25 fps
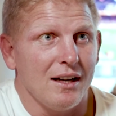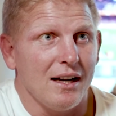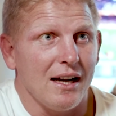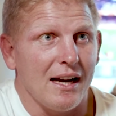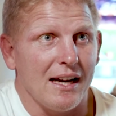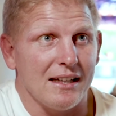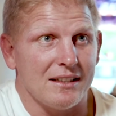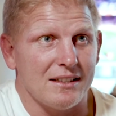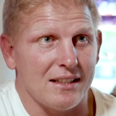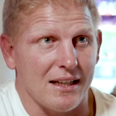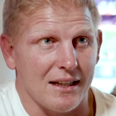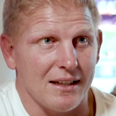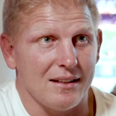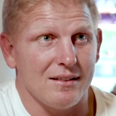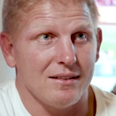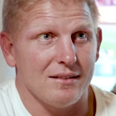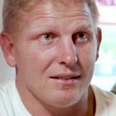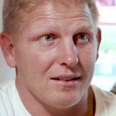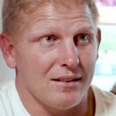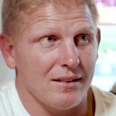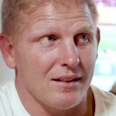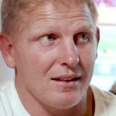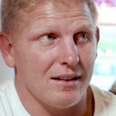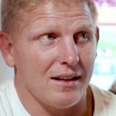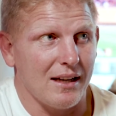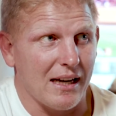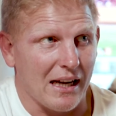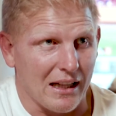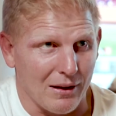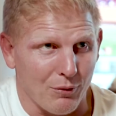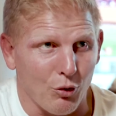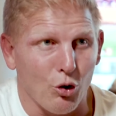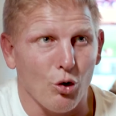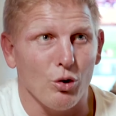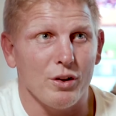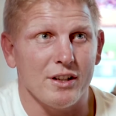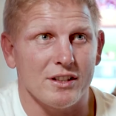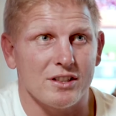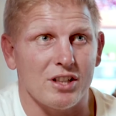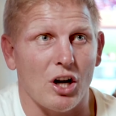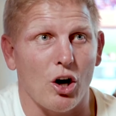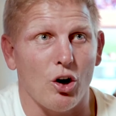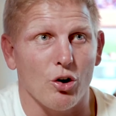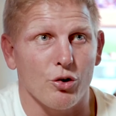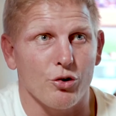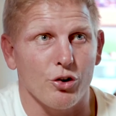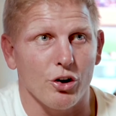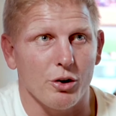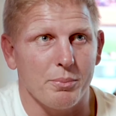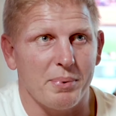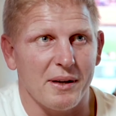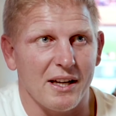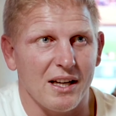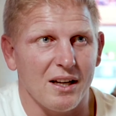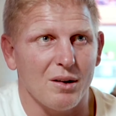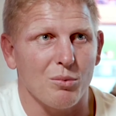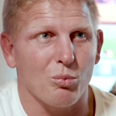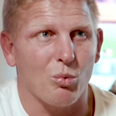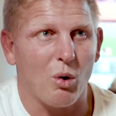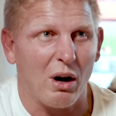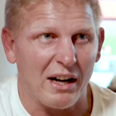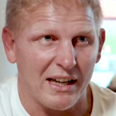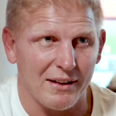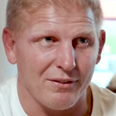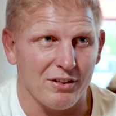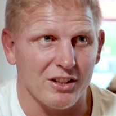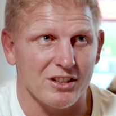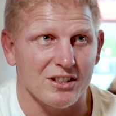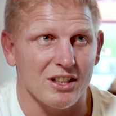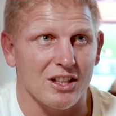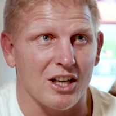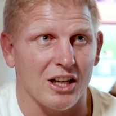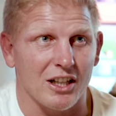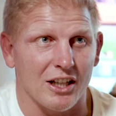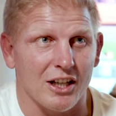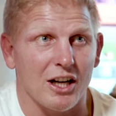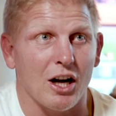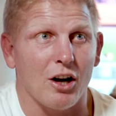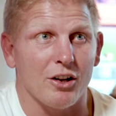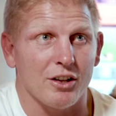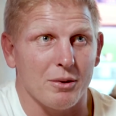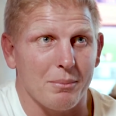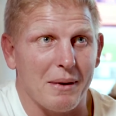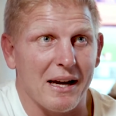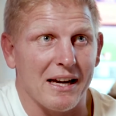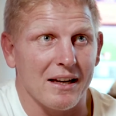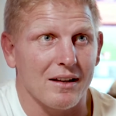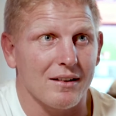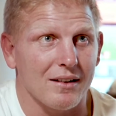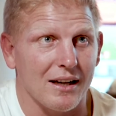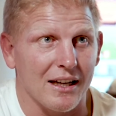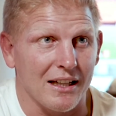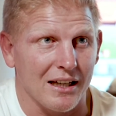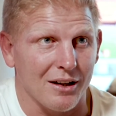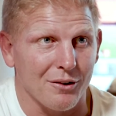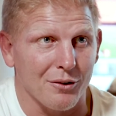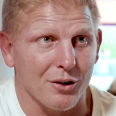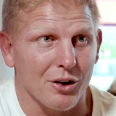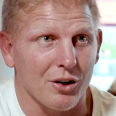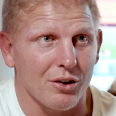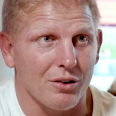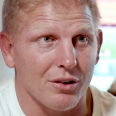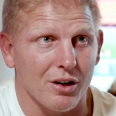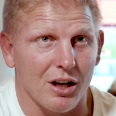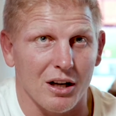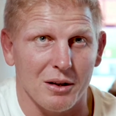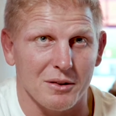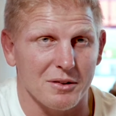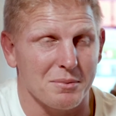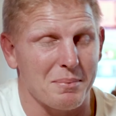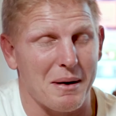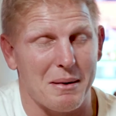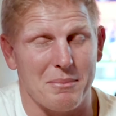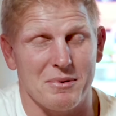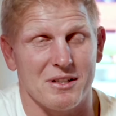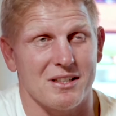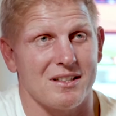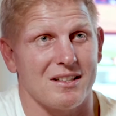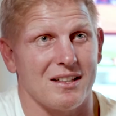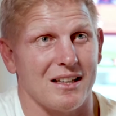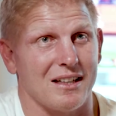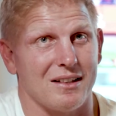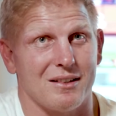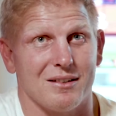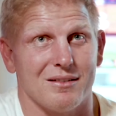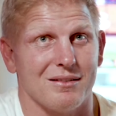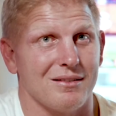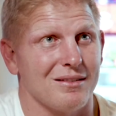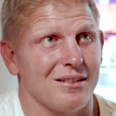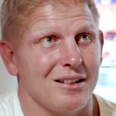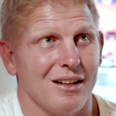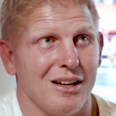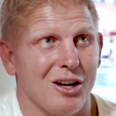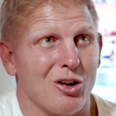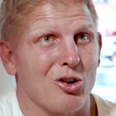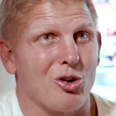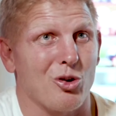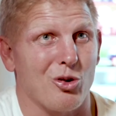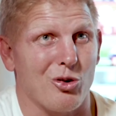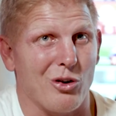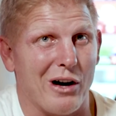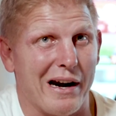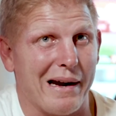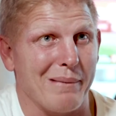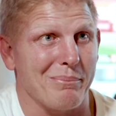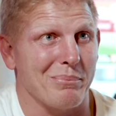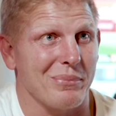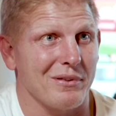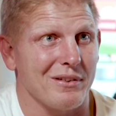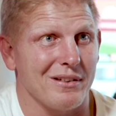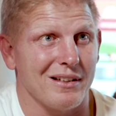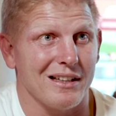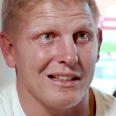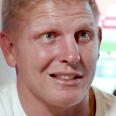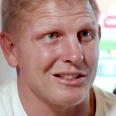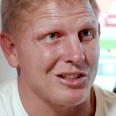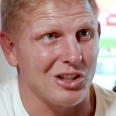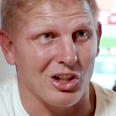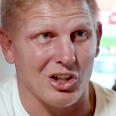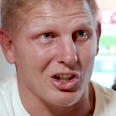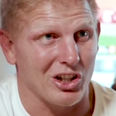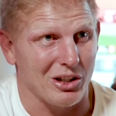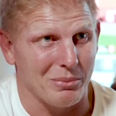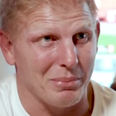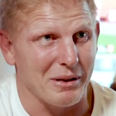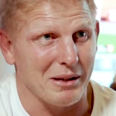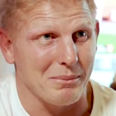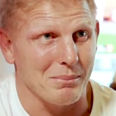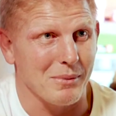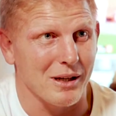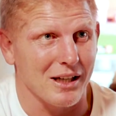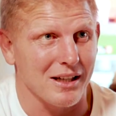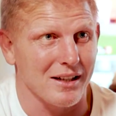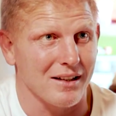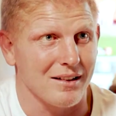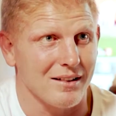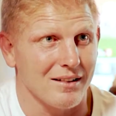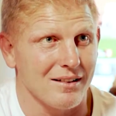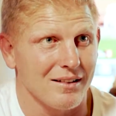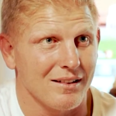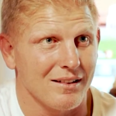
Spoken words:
And he said, out of all this whole group here, one of you is going to go on to make NRL. I just remember just thinking, crap, it's not going to be me.